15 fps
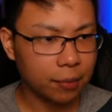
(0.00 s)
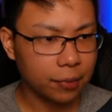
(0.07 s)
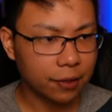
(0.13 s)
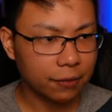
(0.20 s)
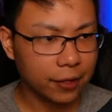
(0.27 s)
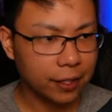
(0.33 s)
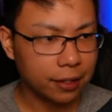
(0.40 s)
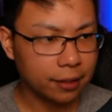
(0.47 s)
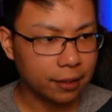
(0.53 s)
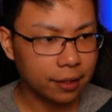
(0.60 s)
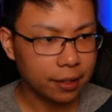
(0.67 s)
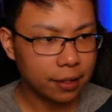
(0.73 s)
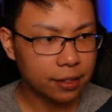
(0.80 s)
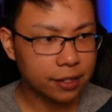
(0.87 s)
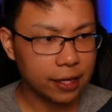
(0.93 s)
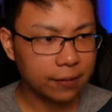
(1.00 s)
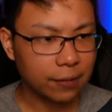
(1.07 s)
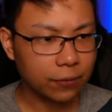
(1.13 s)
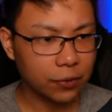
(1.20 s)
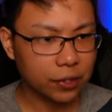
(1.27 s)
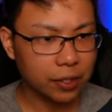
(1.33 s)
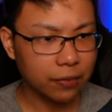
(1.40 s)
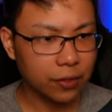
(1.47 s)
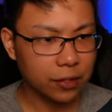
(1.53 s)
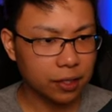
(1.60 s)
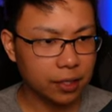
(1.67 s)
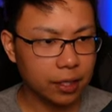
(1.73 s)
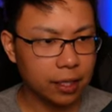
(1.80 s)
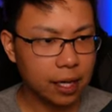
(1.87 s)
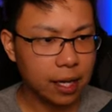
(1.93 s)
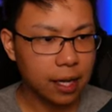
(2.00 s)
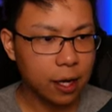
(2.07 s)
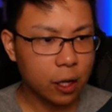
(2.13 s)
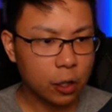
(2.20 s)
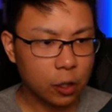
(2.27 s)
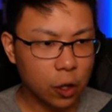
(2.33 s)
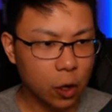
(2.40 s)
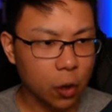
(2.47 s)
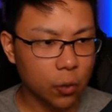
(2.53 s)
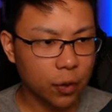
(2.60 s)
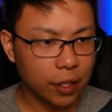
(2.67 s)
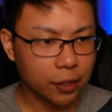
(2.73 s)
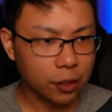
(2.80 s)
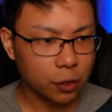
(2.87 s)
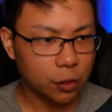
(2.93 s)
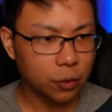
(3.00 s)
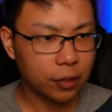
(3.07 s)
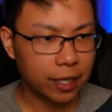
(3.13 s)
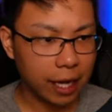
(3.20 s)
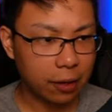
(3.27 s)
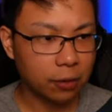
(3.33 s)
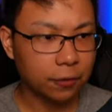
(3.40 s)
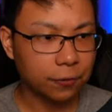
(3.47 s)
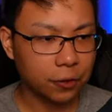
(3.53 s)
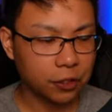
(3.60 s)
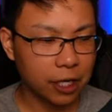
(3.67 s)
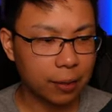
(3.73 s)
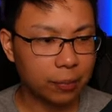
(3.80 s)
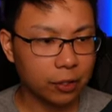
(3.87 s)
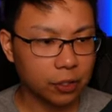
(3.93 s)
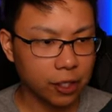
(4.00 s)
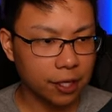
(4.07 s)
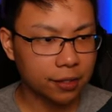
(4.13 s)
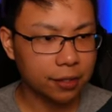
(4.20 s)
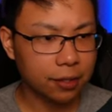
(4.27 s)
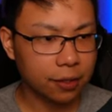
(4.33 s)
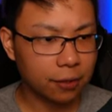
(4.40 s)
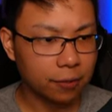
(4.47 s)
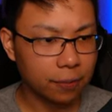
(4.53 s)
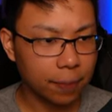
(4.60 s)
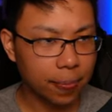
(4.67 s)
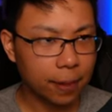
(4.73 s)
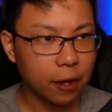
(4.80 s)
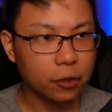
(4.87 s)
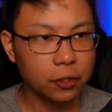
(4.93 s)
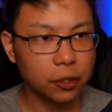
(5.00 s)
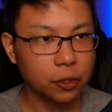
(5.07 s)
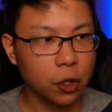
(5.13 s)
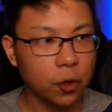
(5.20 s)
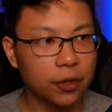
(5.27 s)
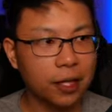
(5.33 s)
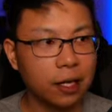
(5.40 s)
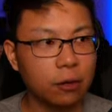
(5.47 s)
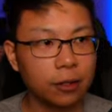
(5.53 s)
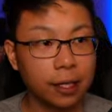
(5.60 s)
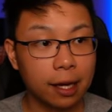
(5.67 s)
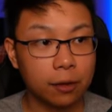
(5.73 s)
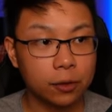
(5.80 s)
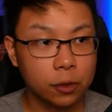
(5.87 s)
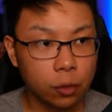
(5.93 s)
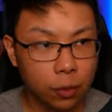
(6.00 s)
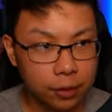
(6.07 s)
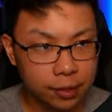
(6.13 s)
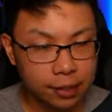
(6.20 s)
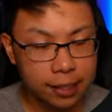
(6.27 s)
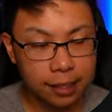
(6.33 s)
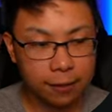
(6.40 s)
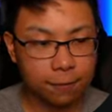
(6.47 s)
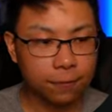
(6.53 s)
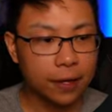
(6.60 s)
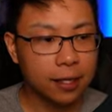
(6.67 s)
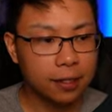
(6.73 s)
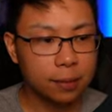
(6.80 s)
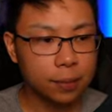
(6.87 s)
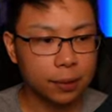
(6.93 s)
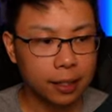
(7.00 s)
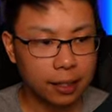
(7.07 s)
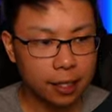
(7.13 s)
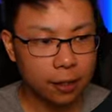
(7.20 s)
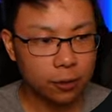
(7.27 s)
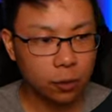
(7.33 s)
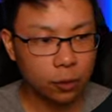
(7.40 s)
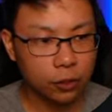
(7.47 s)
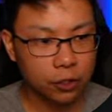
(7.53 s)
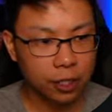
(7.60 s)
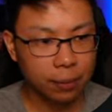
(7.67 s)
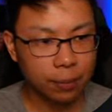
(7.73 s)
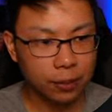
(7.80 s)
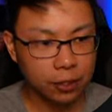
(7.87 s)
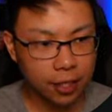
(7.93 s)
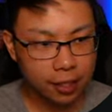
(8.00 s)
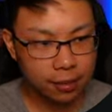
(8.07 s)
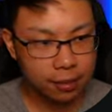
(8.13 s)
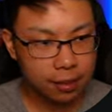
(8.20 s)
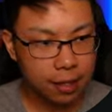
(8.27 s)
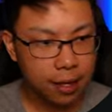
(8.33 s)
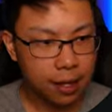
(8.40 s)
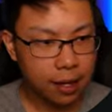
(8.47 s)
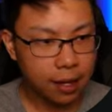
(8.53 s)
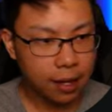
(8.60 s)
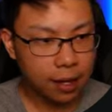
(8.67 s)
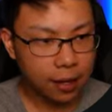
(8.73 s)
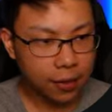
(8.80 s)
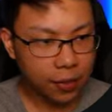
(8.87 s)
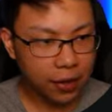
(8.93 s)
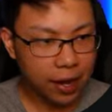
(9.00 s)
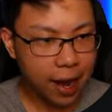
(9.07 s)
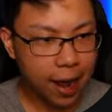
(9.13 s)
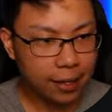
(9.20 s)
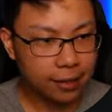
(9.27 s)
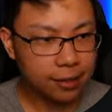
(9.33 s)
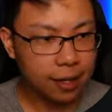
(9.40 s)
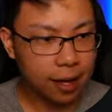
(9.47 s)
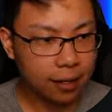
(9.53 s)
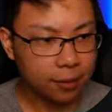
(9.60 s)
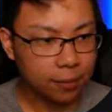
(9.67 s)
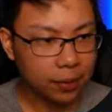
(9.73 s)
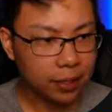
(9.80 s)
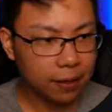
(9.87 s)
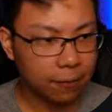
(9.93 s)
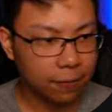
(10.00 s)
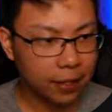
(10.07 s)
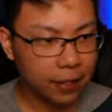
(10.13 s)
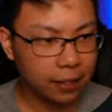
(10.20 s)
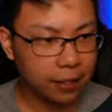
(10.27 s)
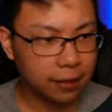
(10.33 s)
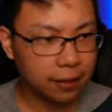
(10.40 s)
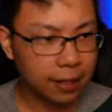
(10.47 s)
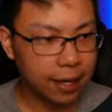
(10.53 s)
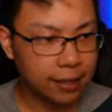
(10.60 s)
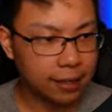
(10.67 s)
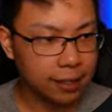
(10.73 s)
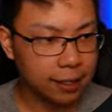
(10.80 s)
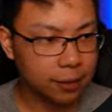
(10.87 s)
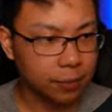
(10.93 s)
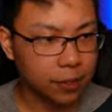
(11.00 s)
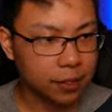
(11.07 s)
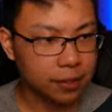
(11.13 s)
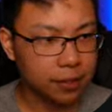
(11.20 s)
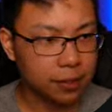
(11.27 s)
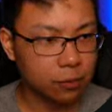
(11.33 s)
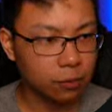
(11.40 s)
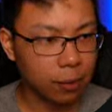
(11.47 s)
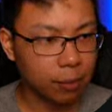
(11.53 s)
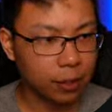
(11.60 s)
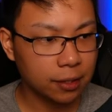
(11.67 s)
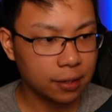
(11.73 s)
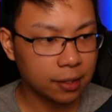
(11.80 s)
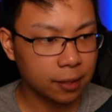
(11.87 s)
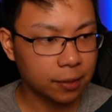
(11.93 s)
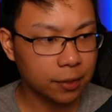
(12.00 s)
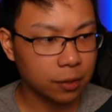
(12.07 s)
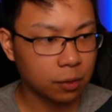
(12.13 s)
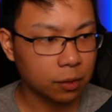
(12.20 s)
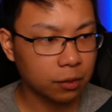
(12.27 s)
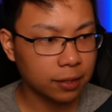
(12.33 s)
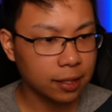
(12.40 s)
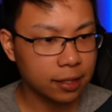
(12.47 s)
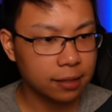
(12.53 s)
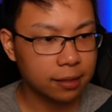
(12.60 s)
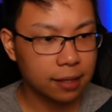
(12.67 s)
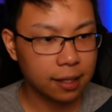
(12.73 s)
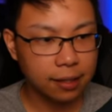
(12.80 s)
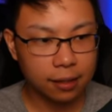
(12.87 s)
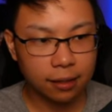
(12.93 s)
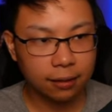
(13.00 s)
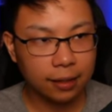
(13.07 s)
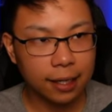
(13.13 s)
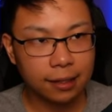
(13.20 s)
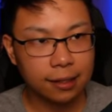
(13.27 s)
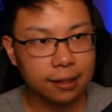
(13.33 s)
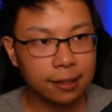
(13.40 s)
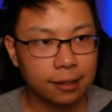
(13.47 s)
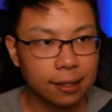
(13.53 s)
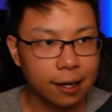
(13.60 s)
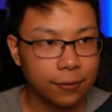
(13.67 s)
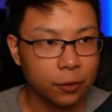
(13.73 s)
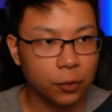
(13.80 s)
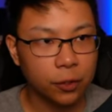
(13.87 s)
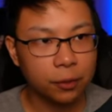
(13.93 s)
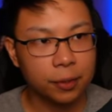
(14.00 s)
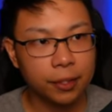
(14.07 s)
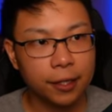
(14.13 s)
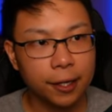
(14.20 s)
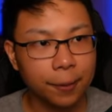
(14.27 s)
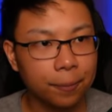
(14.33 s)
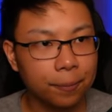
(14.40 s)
event. Save them for C V C. No, they do count for champion chase though. Oh, so no, they don't count towards the Deck of Fates, but they count towards Champion Chase. There has not been an event in the last six months since Remnant Summons were released. It's unlikely that they ever will be. Yeah.